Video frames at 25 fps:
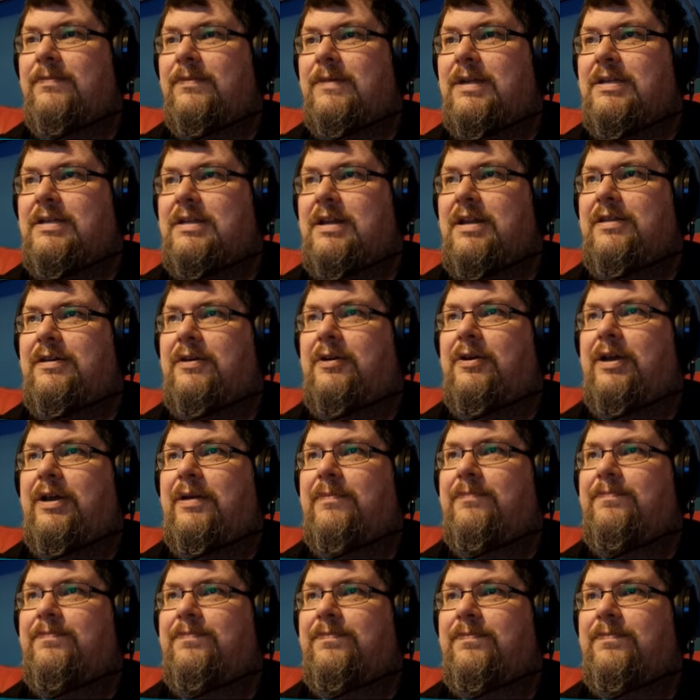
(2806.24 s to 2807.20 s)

There's nothing on it.